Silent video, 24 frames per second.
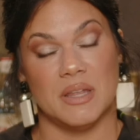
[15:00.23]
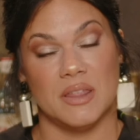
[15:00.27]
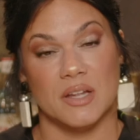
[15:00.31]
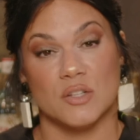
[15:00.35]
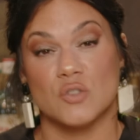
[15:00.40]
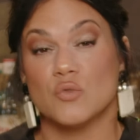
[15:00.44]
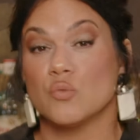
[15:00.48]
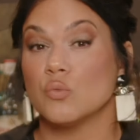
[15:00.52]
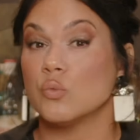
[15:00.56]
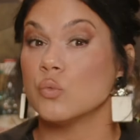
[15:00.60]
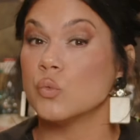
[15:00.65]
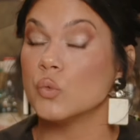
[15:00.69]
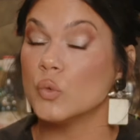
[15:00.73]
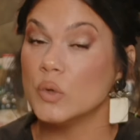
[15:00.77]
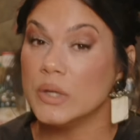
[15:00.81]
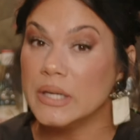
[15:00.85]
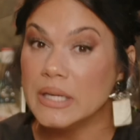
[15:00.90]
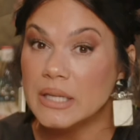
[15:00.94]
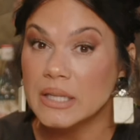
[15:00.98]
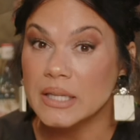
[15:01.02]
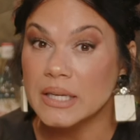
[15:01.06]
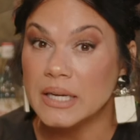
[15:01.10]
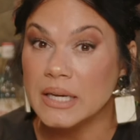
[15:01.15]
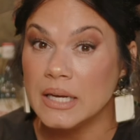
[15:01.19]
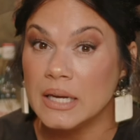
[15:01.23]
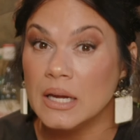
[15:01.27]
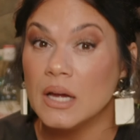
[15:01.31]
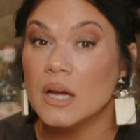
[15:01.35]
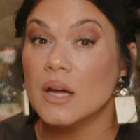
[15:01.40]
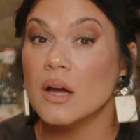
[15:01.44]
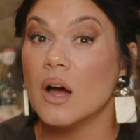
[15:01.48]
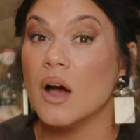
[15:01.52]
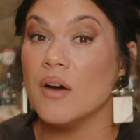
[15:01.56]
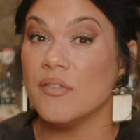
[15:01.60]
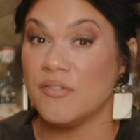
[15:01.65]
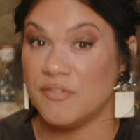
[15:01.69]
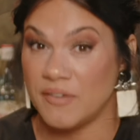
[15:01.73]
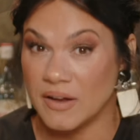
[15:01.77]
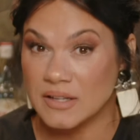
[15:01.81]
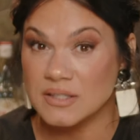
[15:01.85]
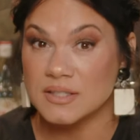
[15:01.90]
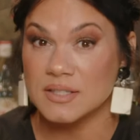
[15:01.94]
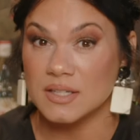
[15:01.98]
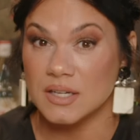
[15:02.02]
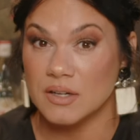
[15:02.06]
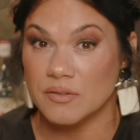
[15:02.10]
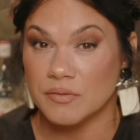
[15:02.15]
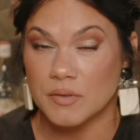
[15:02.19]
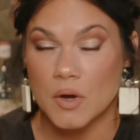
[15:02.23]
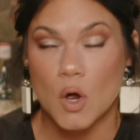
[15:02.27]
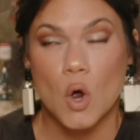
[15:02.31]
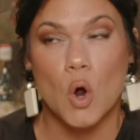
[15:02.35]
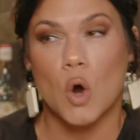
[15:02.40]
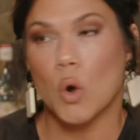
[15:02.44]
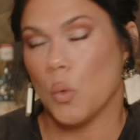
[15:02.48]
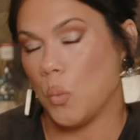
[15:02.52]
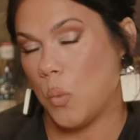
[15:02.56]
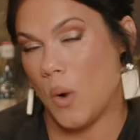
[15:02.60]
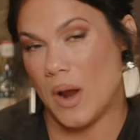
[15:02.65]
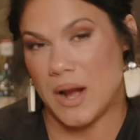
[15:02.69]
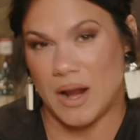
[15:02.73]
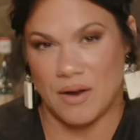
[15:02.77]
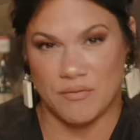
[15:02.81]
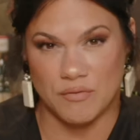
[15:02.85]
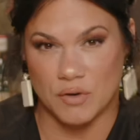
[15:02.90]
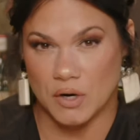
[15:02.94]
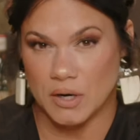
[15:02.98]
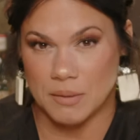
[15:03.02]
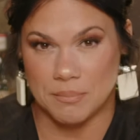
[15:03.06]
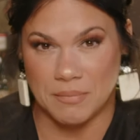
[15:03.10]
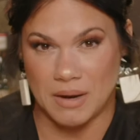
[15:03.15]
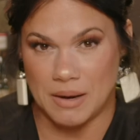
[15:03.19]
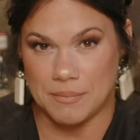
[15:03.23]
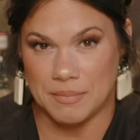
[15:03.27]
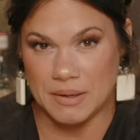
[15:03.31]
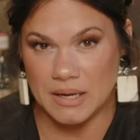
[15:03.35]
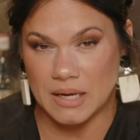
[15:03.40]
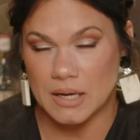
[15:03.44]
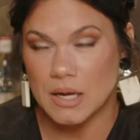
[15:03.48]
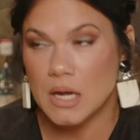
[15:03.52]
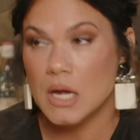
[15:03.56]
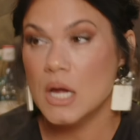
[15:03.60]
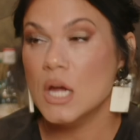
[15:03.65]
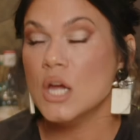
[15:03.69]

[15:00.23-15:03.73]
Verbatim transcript: That's really offensive or whatever it may be.